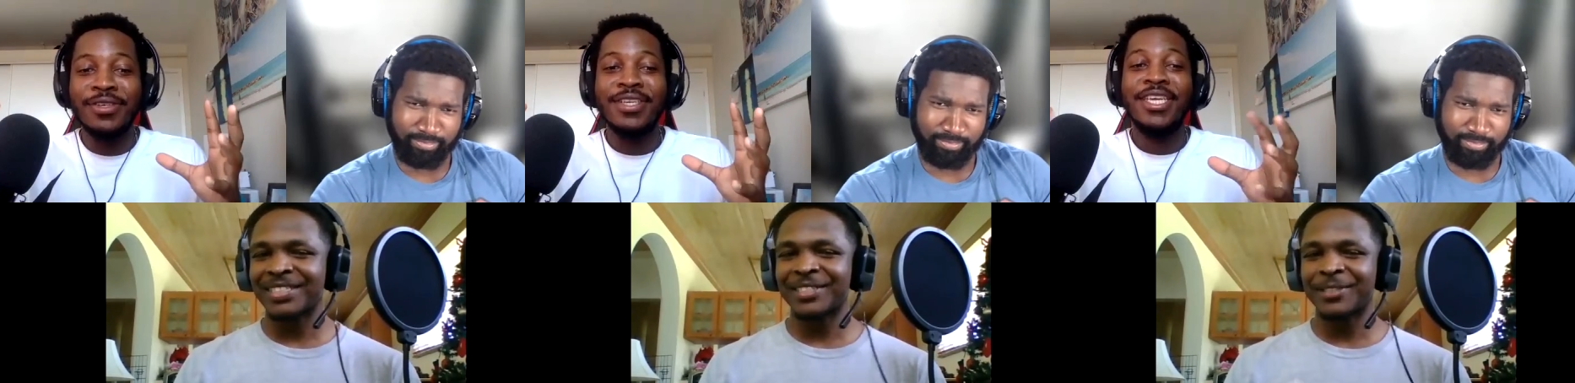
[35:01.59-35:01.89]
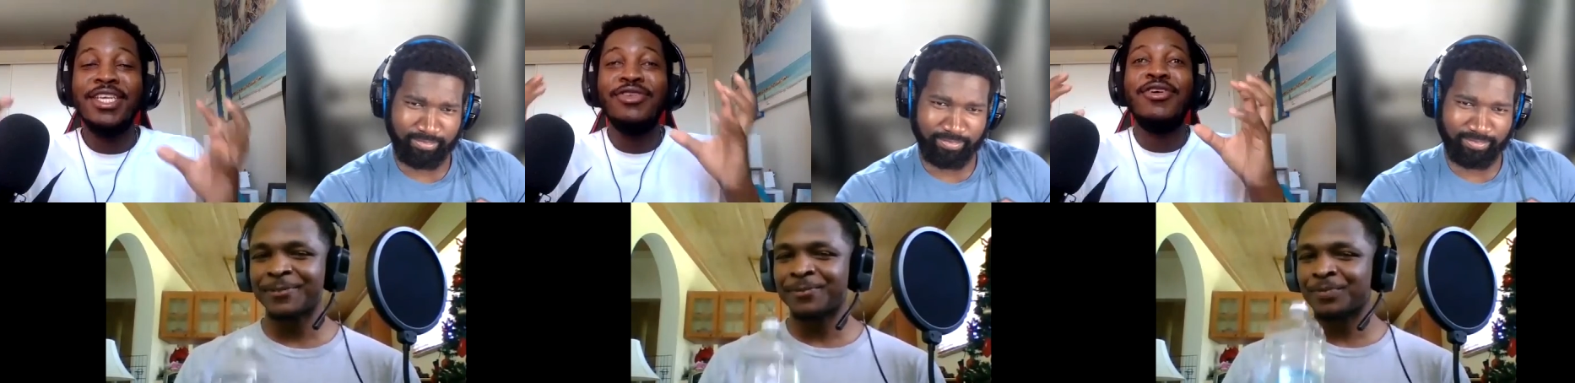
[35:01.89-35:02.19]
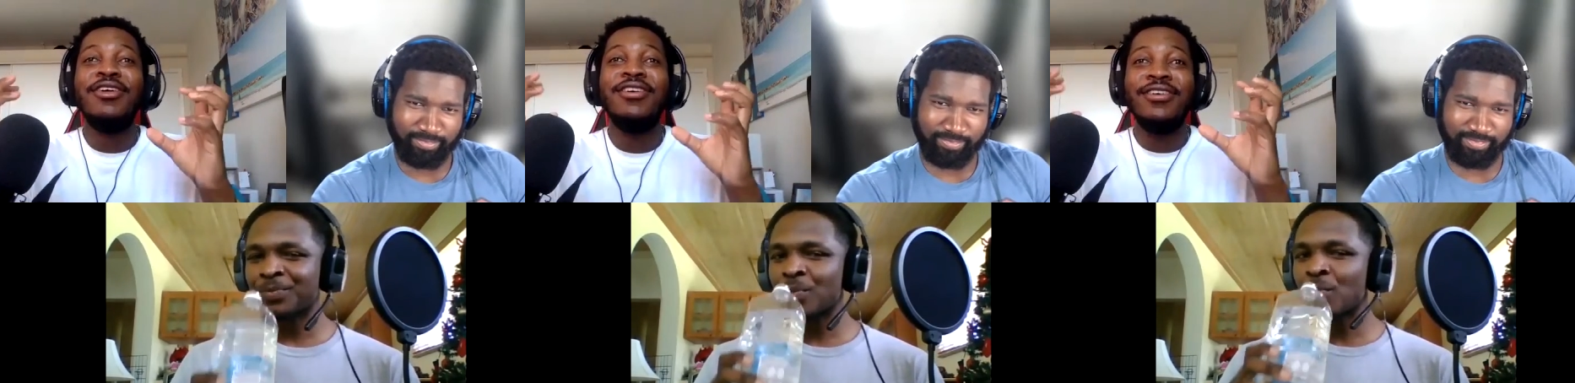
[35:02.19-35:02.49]
Speaker 1: he's
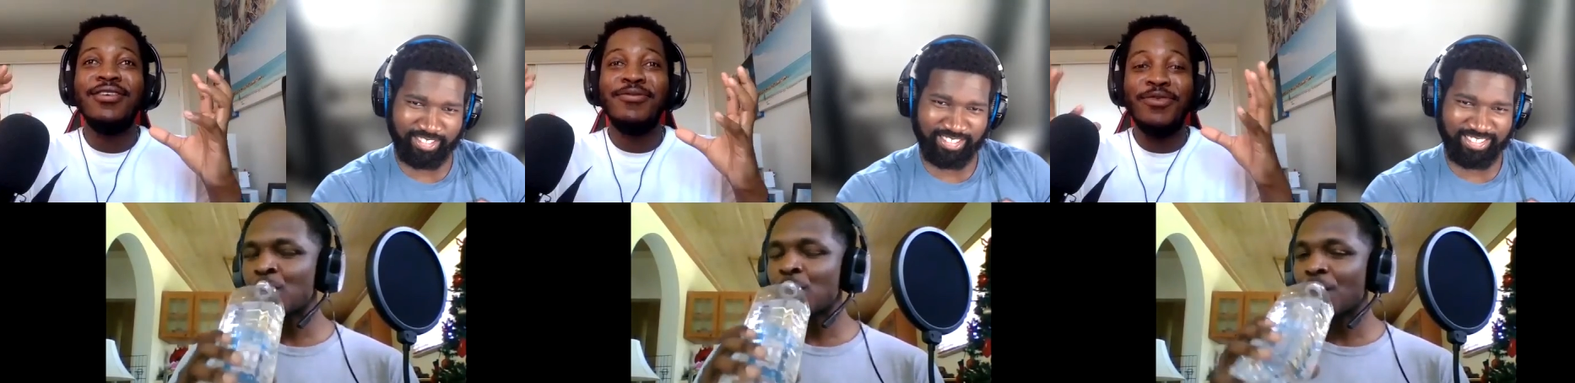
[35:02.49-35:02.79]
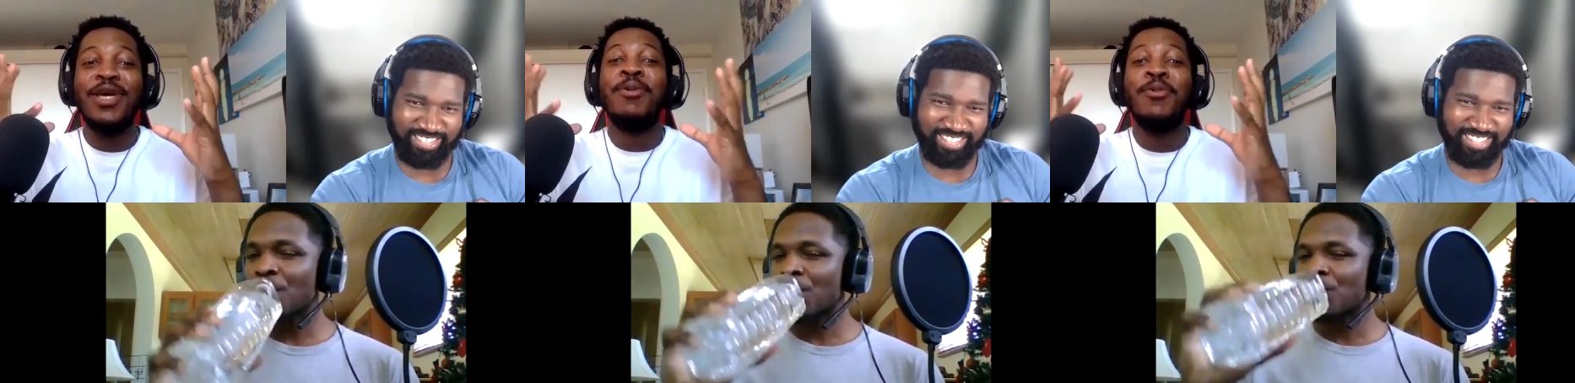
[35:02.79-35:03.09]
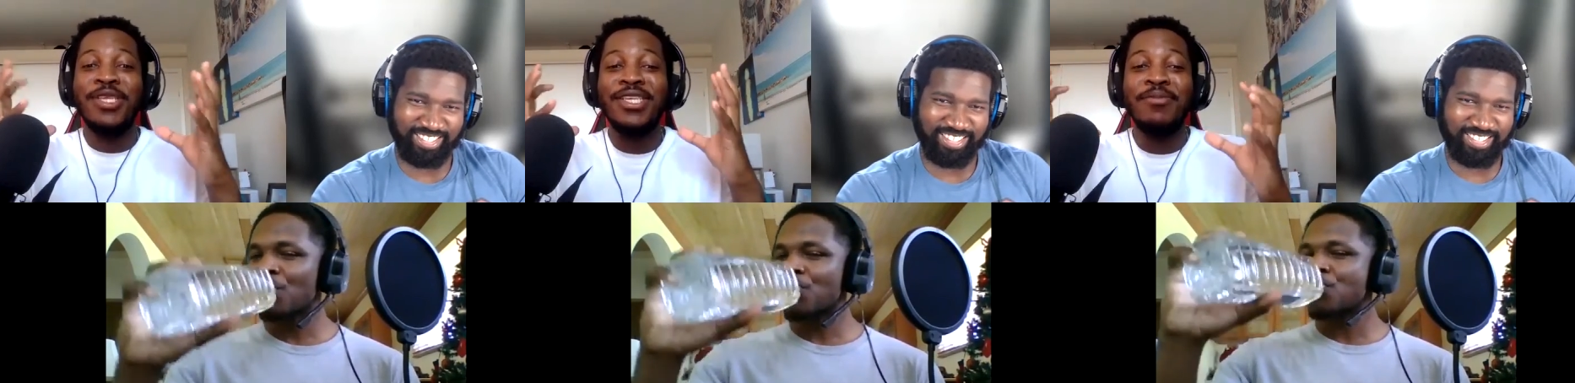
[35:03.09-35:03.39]
gonna come up
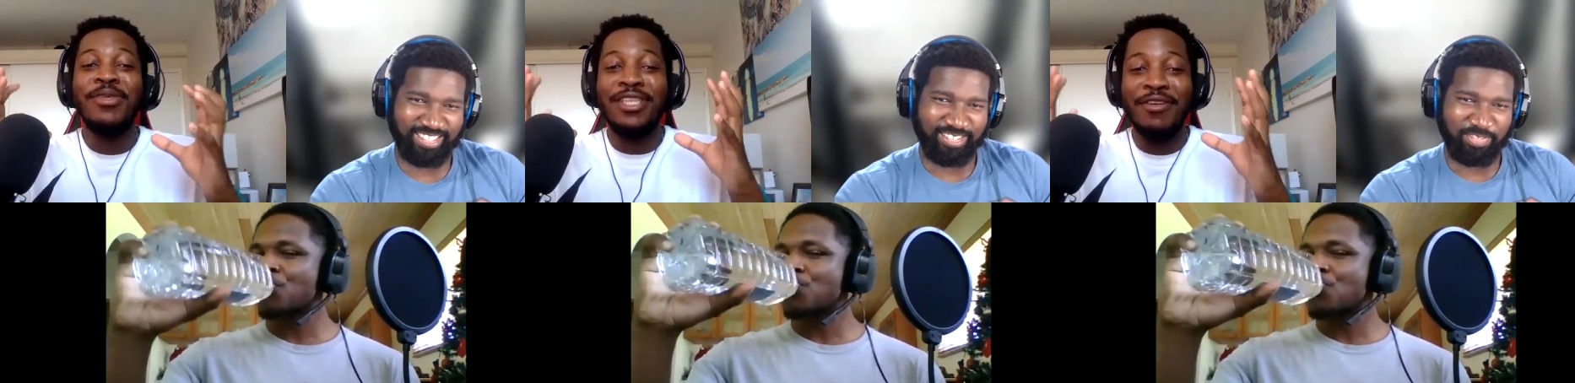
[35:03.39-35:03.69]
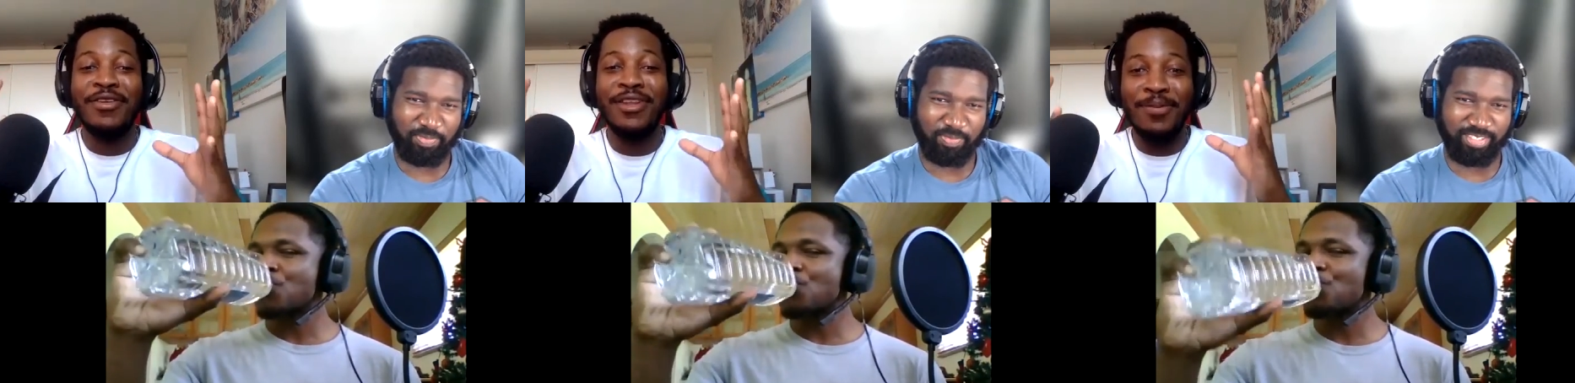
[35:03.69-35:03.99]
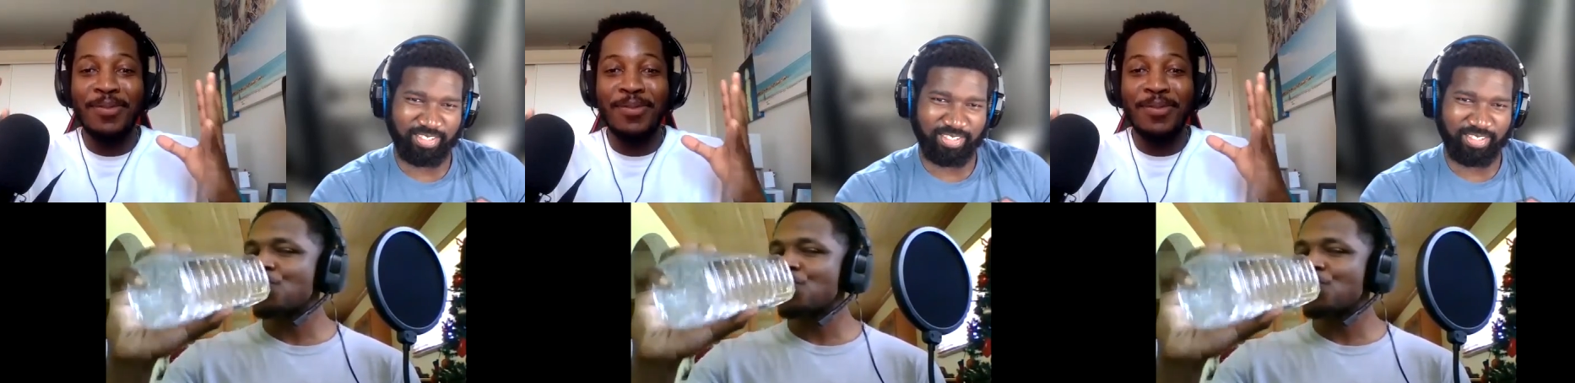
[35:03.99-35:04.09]
with something different in the